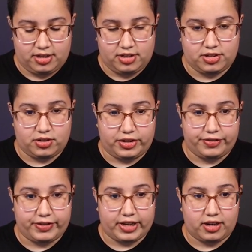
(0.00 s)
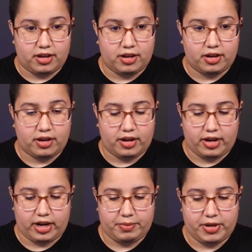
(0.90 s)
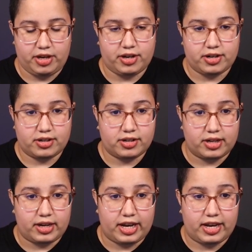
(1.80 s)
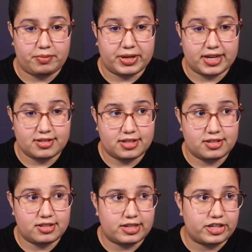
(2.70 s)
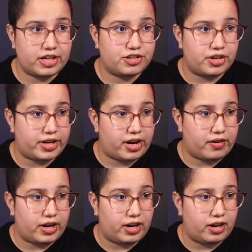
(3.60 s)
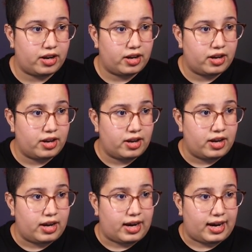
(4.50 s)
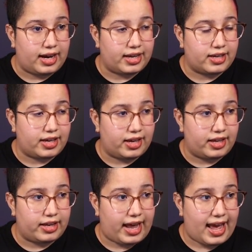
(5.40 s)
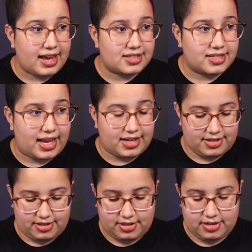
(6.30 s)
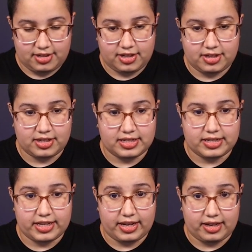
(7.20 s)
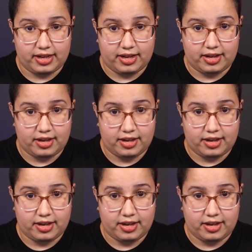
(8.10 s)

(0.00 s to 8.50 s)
So if I come here and because this is a dictionary, I can access the